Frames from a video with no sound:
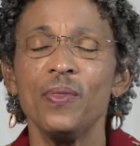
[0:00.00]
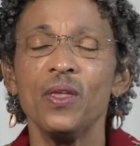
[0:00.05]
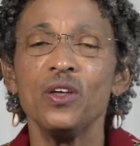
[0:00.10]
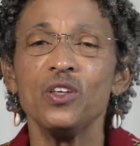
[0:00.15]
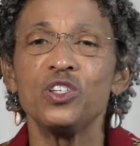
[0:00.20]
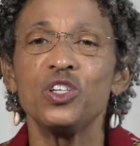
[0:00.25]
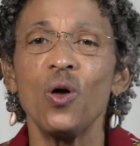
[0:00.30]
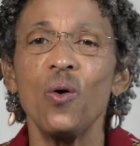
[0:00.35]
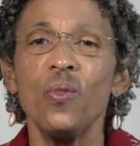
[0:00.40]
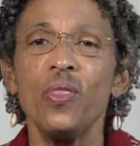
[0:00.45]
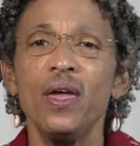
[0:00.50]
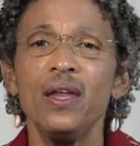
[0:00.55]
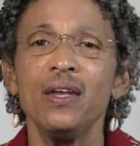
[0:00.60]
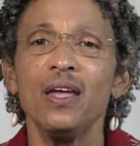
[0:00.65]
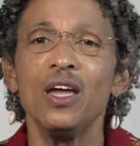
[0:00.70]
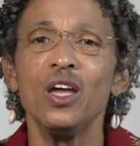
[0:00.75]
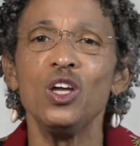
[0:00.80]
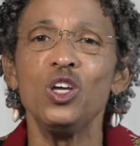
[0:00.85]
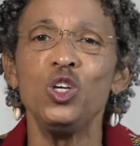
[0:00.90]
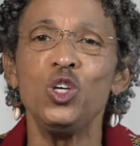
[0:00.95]
so that
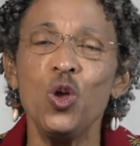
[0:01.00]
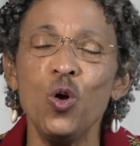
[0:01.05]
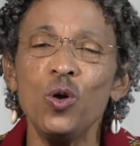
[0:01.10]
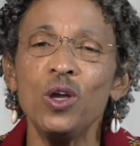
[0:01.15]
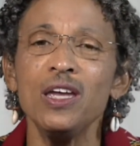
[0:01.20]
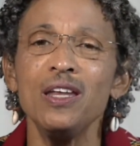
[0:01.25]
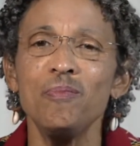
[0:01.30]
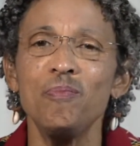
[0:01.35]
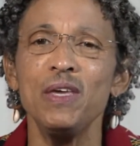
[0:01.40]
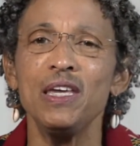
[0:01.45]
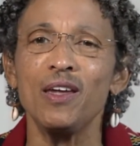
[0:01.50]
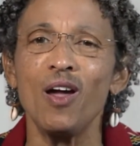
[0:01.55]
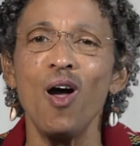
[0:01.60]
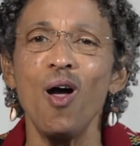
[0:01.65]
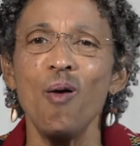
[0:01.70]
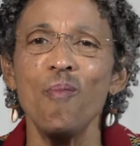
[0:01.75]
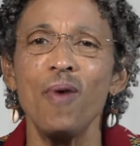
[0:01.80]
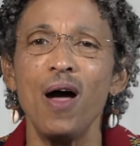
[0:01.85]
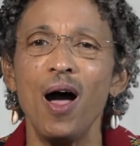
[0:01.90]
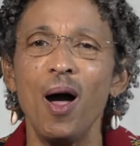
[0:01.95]
you can
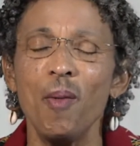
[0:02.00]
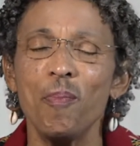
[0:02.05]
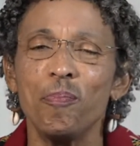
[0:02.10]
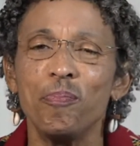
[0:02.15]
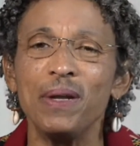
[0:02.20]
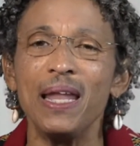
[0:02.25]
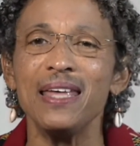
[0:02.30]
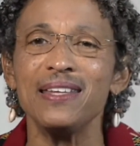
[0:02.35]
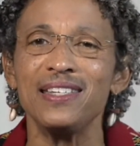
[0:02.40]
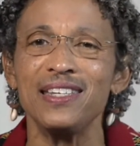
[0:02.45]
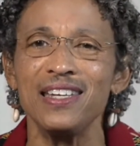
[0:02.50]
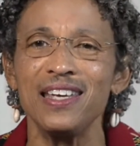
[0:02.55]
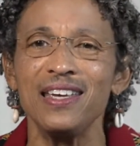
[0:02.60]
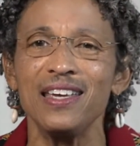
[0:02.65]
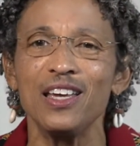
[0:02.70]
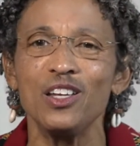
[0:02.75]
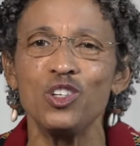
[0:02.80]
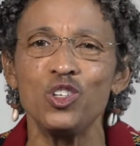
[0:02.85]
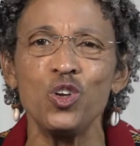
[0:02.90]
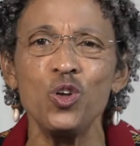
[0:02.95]
become a
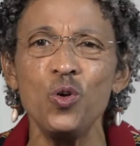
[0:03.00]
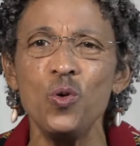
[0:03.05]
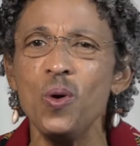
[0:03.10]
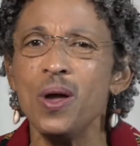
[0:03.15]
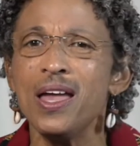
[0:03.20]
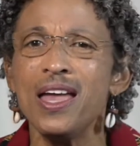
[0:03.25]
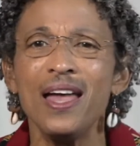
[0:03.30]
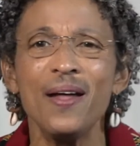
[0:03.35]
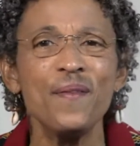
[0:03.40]
blessing too,